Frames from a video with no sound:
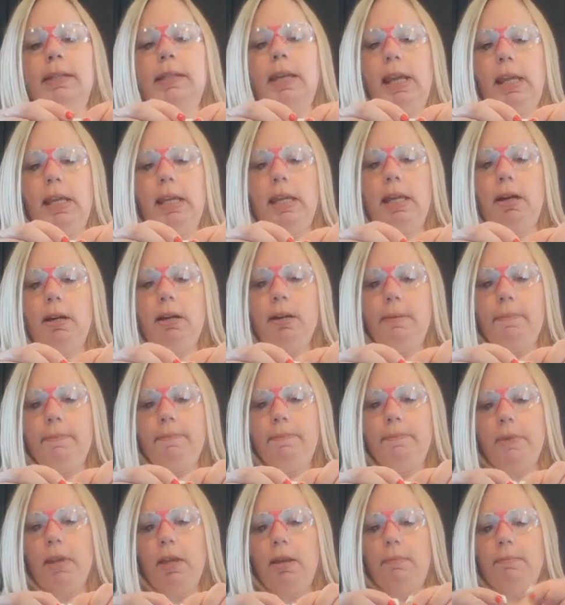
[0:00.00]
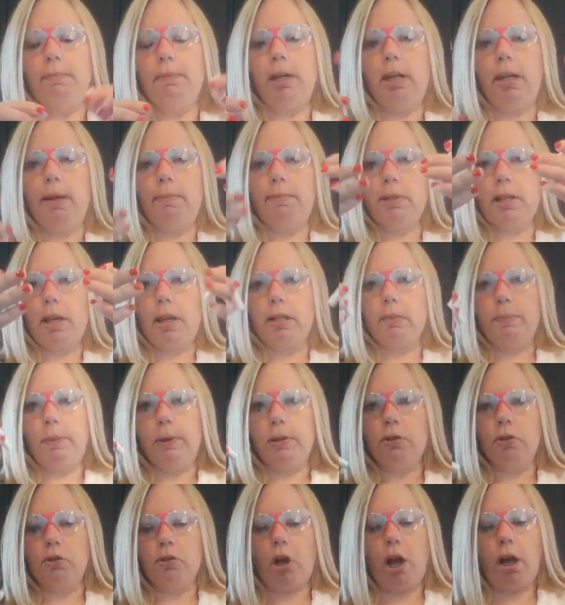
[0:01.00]
stick here. Medium-sized
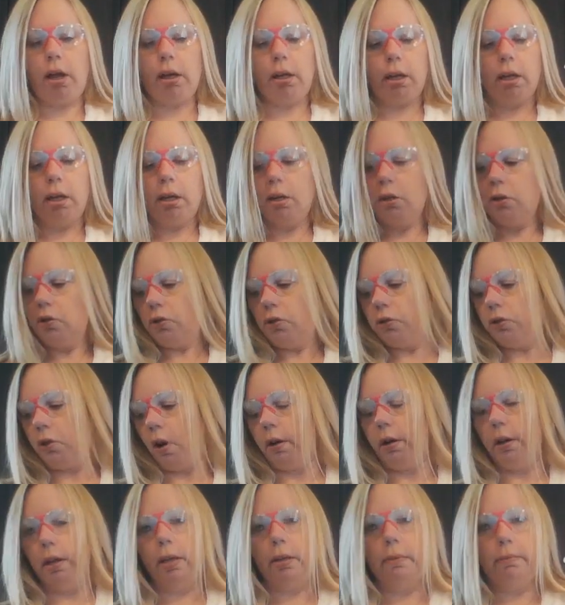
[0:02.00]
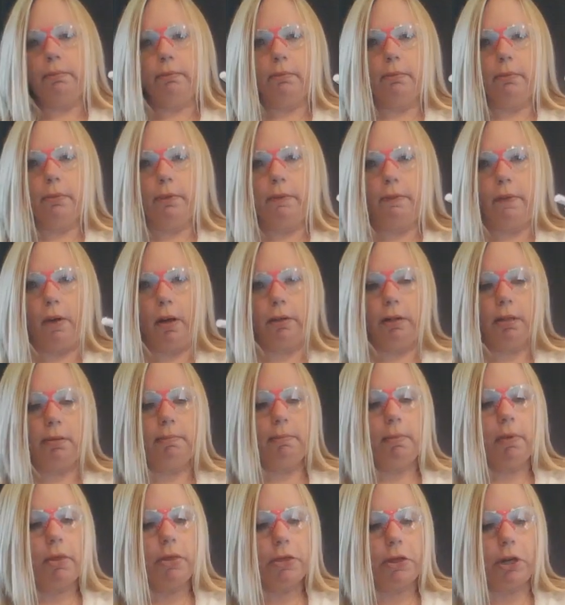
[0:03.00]
piece of chalk, starting
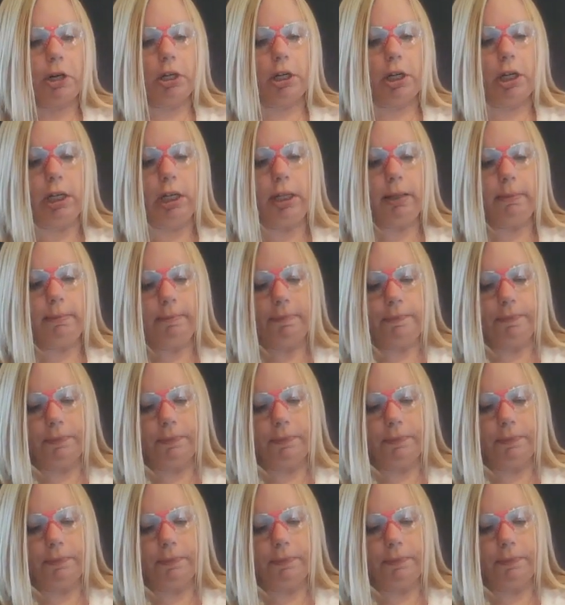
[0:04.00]
volume 30.